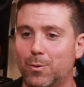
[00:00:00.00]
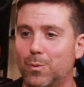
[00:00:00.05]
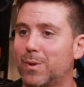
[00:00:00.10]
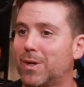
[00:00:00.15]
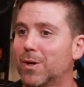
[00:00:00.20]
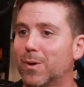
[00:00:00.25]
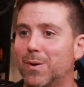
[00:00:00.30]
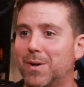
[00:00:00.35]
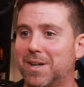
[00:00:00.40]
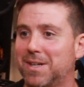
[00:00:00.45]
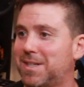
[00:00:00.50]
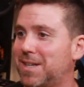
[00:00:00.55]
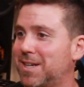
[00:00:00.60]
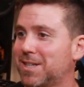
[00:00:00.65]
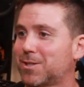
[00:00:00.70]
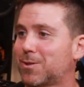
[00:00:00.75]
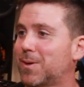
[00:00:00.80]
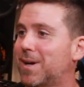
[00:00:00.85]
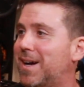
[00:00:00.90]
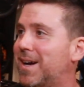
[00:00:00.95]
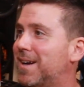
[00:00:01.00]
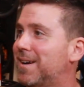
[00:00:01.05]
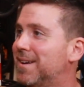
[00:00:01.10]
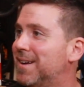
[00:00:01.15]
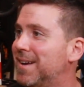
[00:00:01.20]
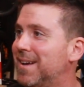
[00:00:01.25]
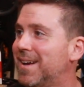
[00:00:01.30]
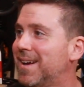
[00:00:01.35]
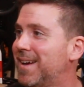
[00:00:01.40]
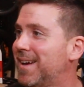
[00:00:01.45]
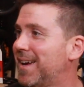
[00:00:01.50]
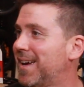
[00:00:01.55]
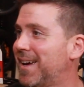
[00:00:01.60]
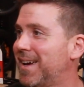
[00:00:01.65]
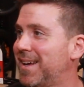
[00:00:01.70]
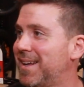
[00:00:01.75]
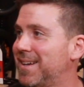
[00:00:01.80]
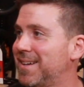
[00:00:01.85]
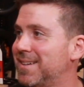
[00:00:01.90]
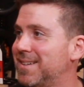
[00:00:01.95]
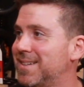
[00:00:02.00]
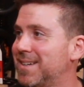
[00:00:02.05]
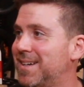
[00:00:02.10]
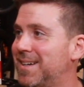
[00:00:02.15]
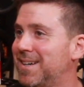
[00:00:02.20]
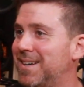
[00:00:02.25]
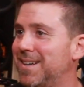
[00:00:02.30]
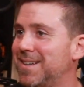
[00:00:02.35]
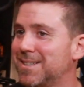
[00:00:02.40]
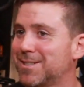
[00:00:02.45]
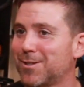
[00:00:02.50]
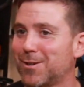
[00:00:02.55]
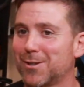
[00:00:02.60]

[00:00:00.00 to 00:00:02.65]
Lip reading: we go on a test ride, and as